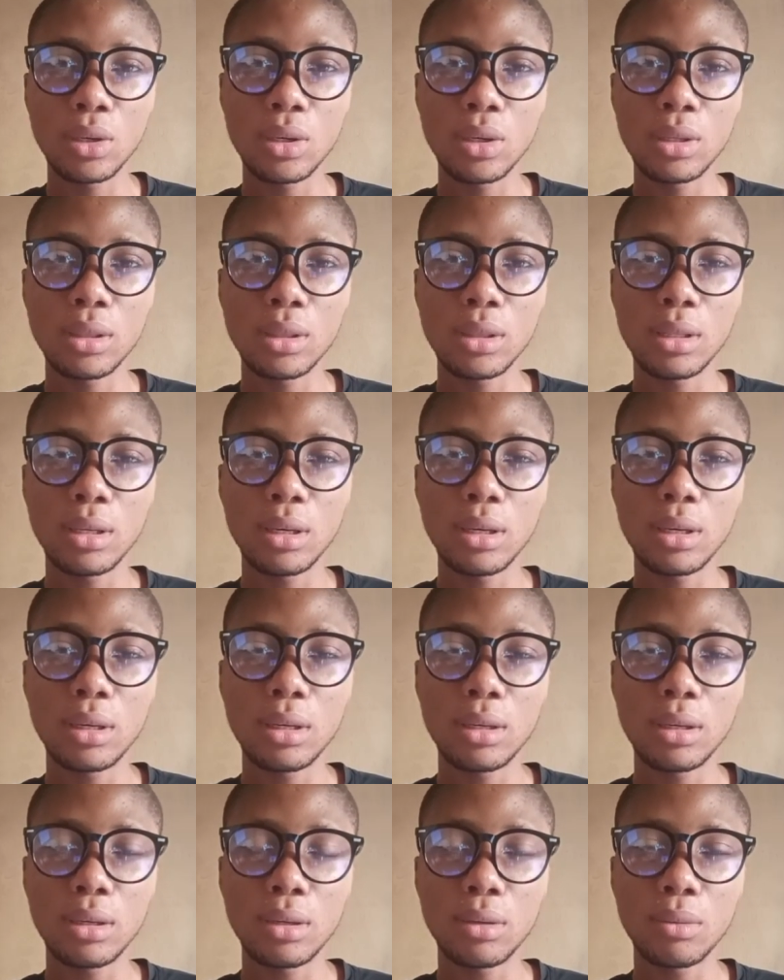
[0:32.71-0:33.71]

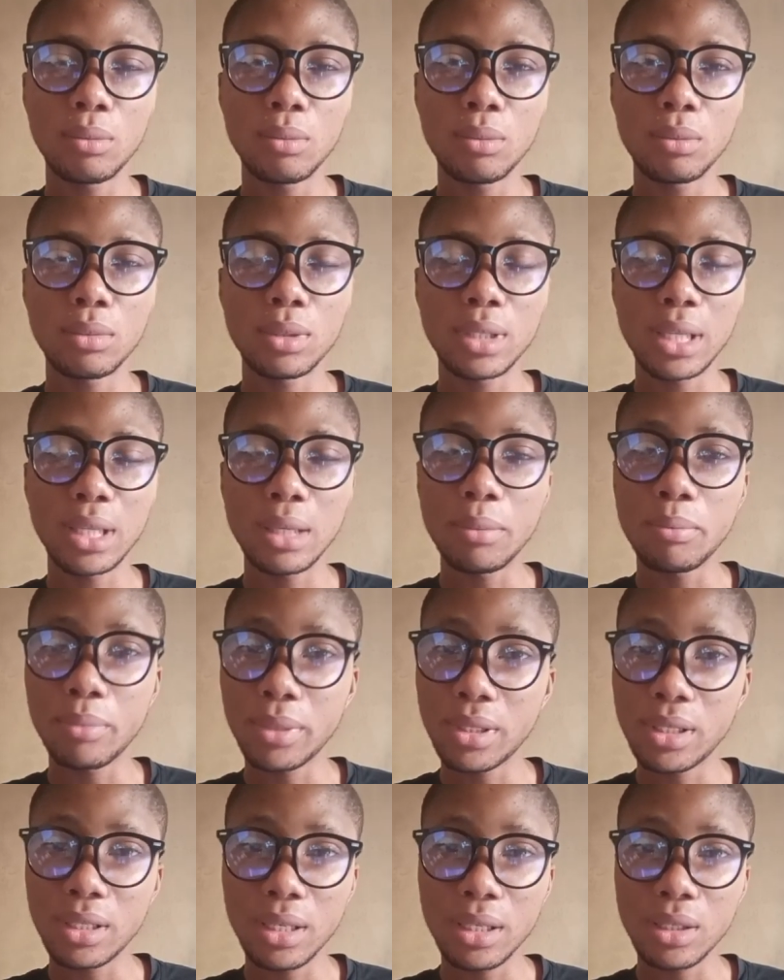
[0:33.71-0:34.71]

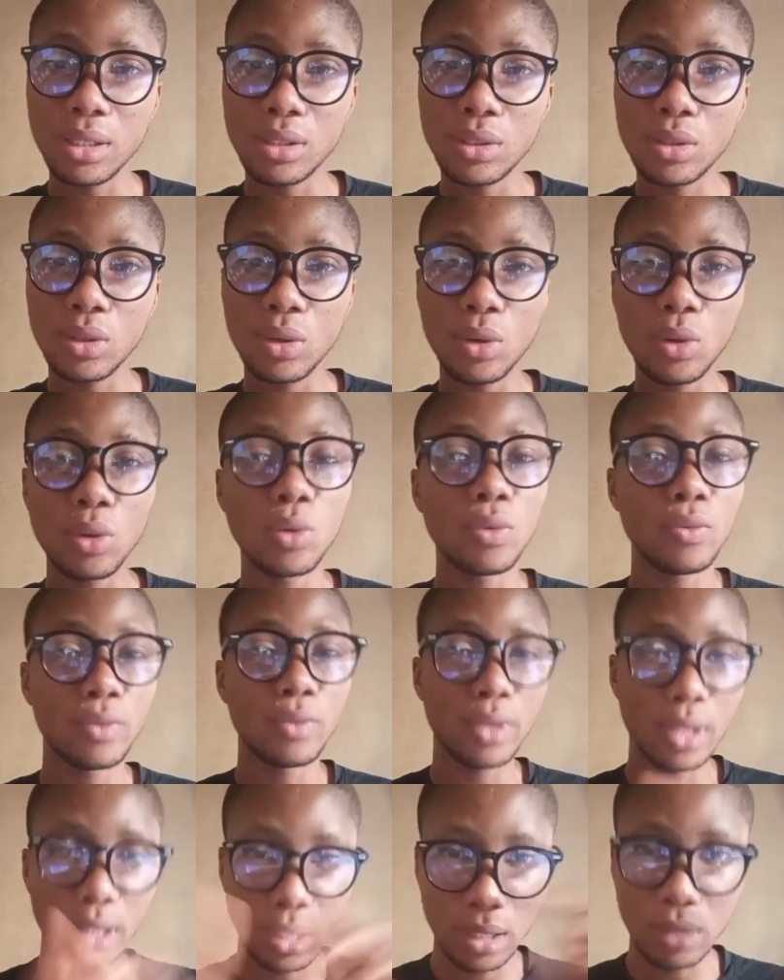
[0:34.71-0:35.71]
10% of
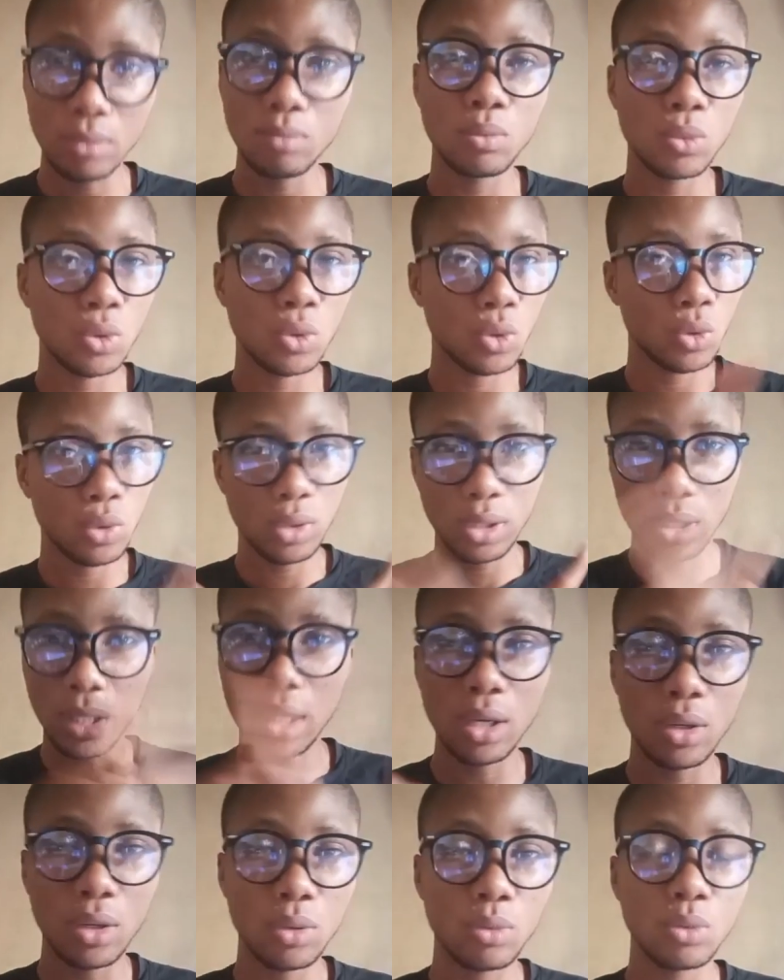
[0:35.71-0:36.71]
their
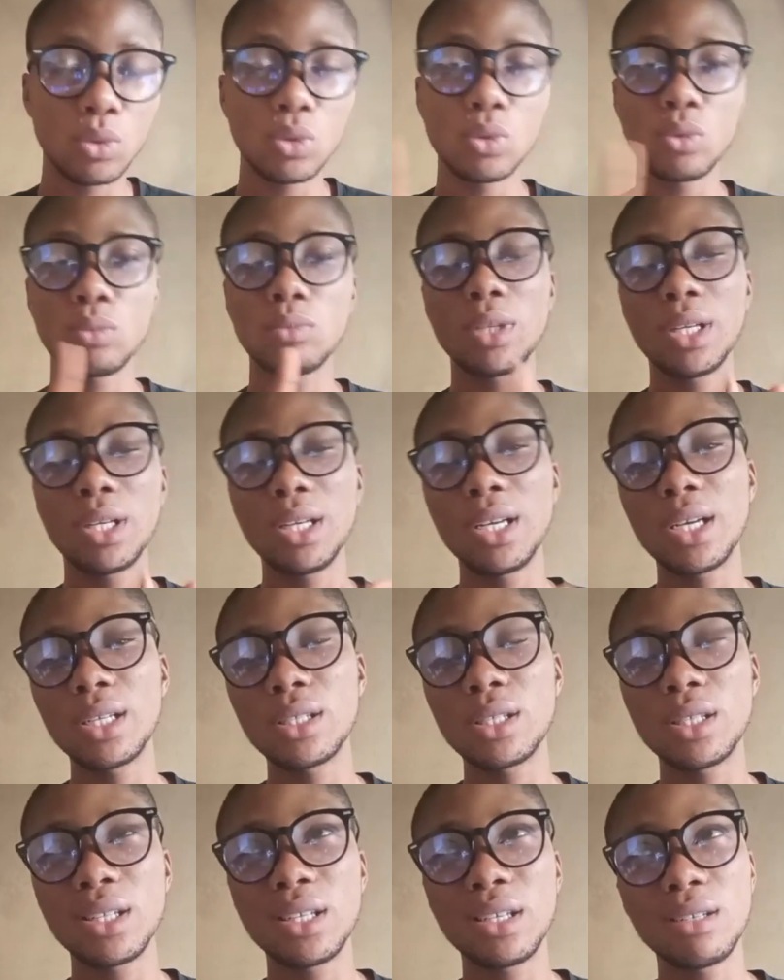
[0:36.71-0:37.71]
total. Some layers
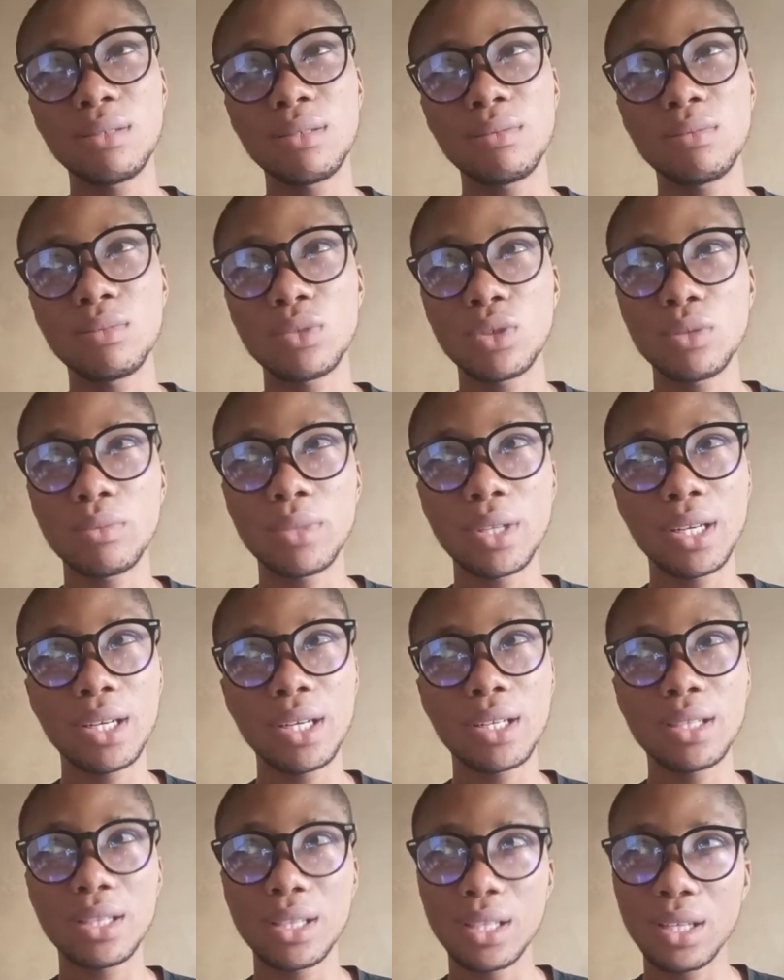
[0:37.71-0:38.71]
lay
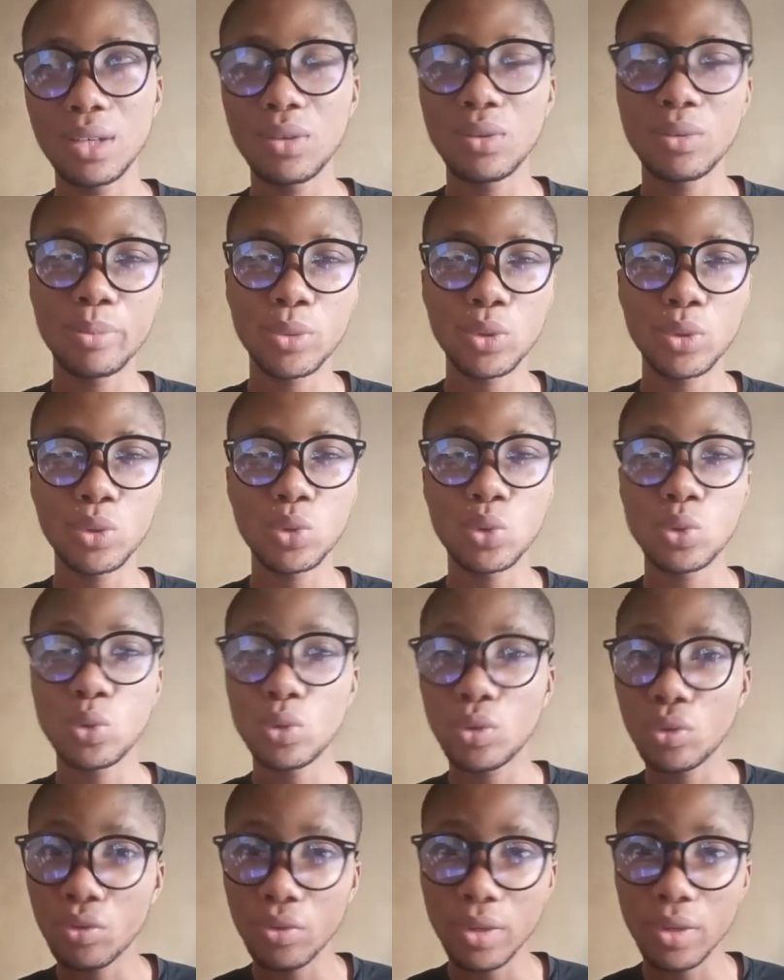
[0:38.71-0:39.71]
up to
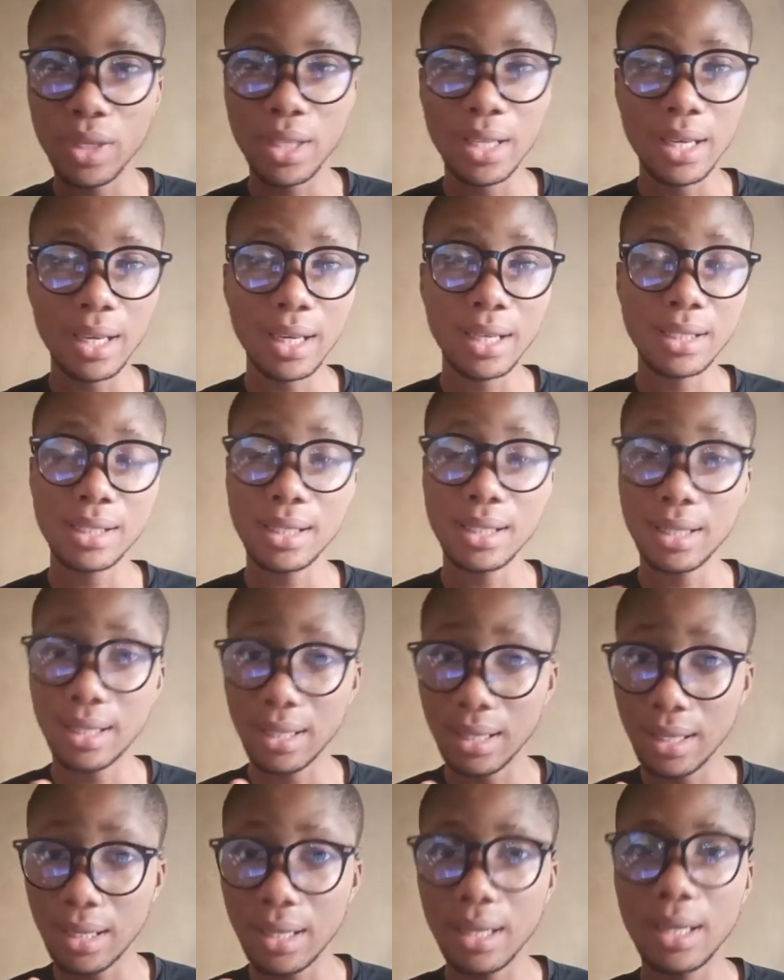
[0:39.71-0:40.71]
200 eggs in a
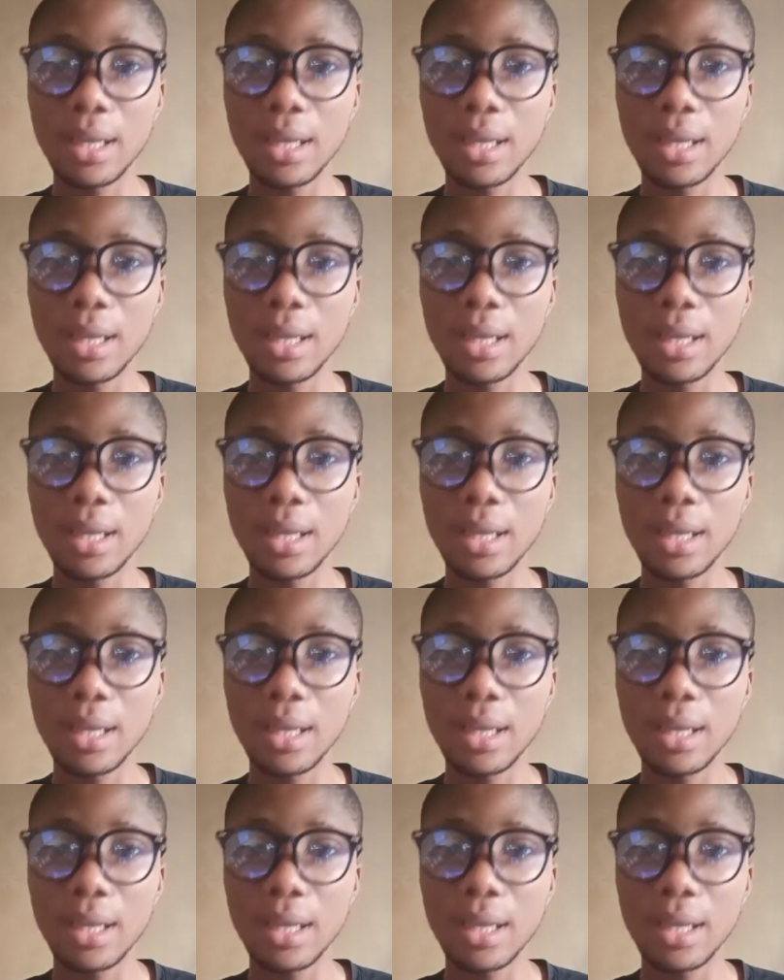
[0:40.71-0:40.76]
year.